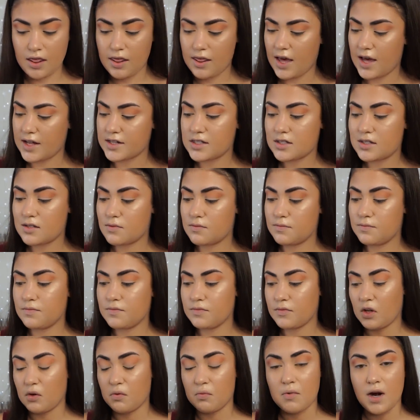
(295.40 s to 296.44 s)
that's
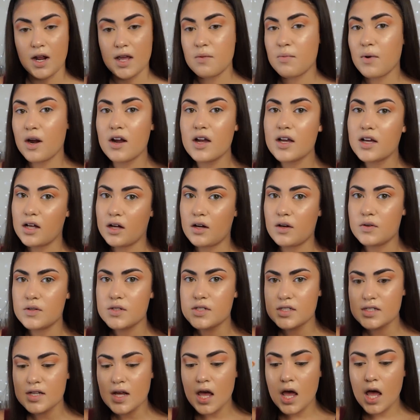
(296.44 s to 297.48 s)
right where it
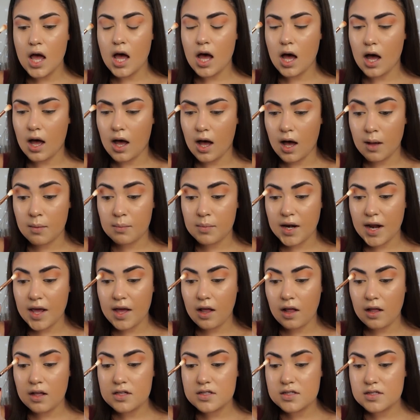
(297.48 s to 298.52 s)
goes. Um, but I
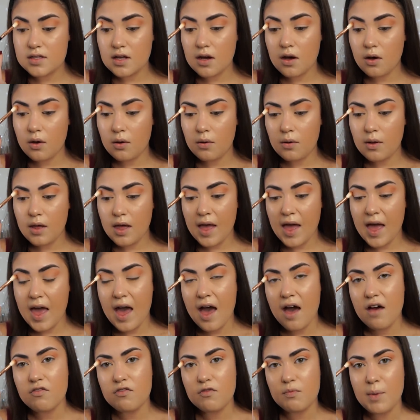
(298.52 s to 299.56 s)
also
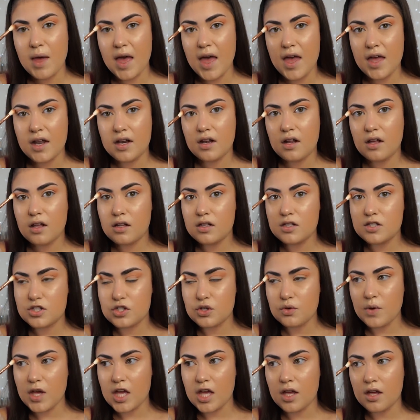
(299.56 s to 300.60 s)
have been
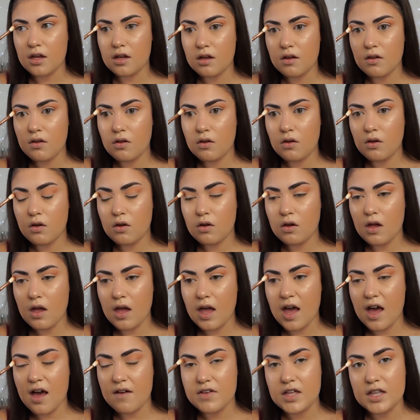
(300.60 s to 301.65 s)
doing
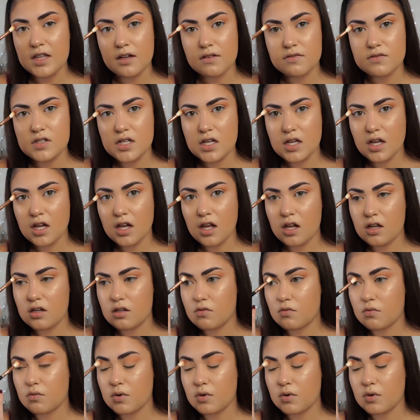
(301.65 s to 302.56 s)
heavy lifting and